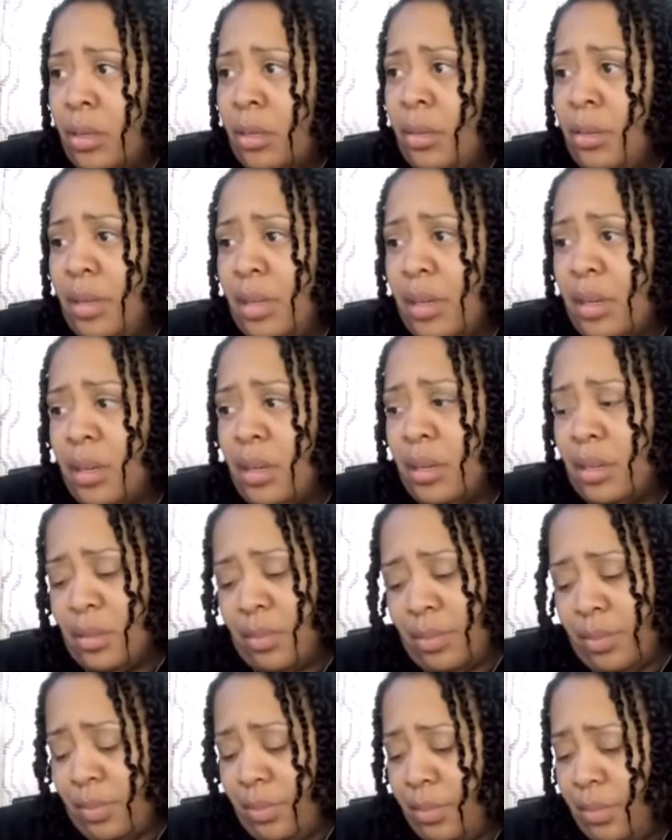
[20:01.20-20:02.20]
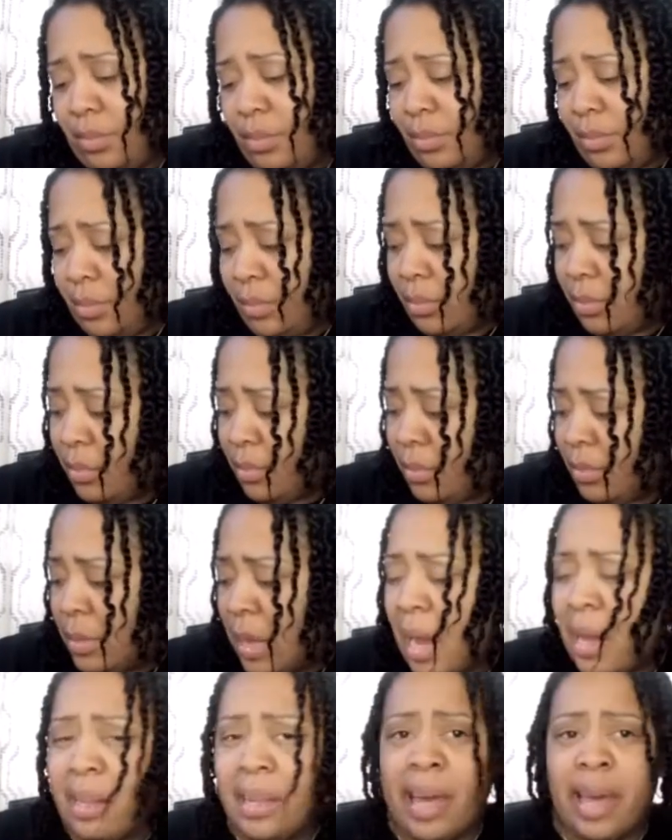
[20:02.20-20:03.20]
the
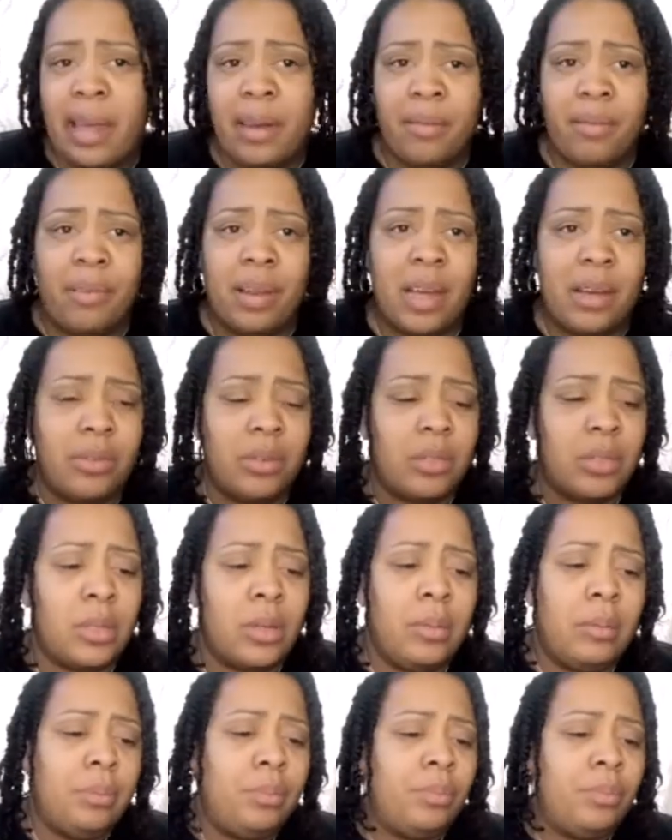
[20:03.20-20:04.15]
uh, latin flavors.